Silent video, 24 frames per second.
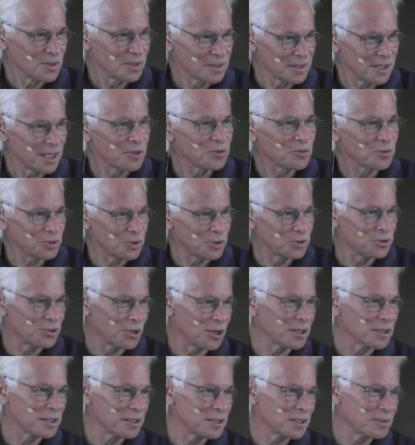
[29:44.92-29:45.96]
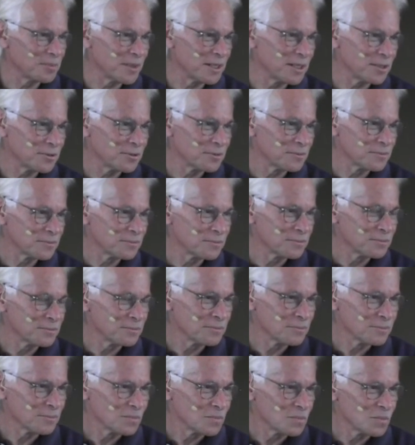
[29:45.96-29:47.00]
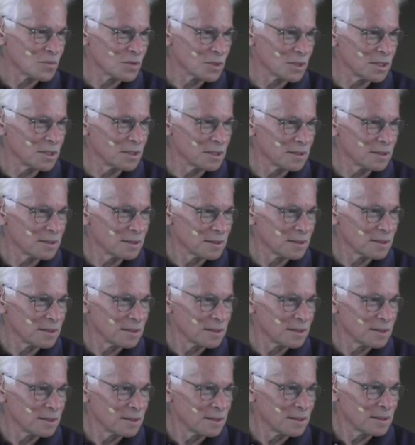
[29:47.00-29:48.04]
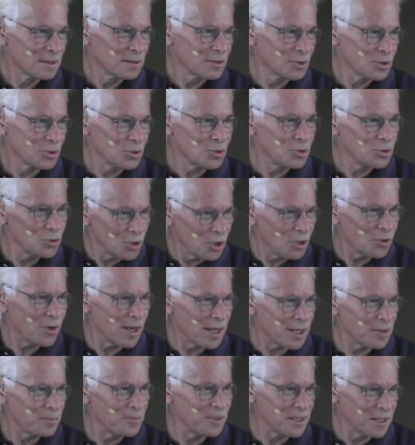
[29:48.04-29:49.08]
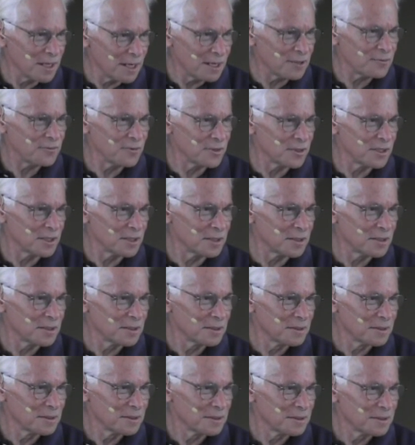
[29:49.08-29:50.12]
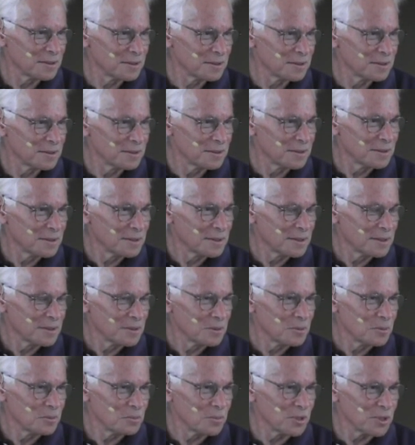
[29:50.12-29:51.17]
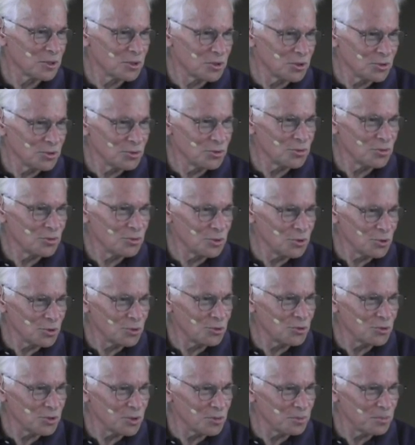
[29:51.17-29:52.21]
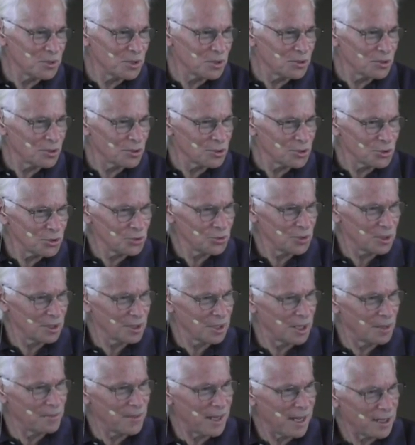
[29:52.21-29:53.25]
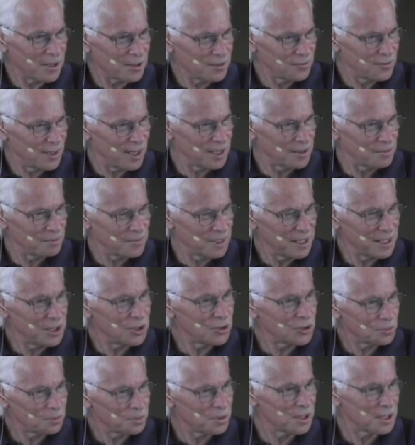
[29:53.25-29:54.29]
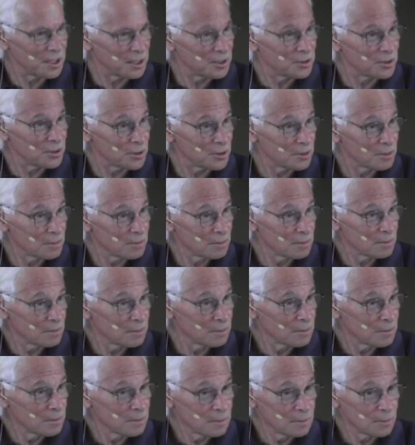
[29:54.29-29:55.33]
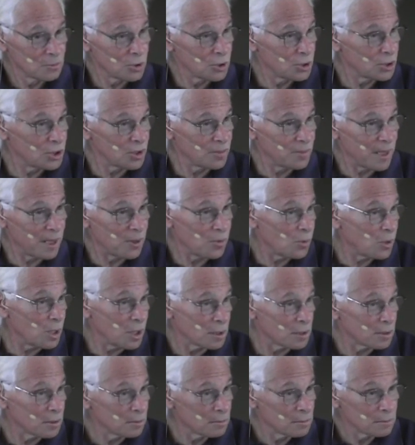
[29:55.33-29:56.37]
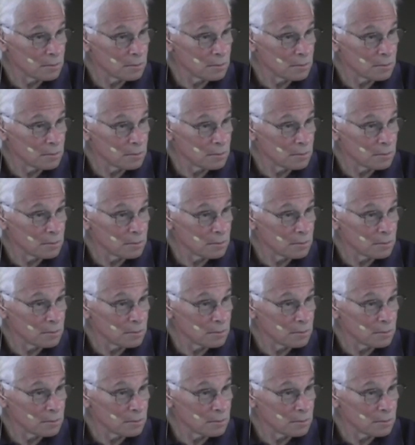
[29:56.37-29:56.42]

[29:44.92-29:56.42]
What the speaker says: That's what they're talking about. Okay? So you know how to be confident. But you lose it because you come out of that inner place, which is about what?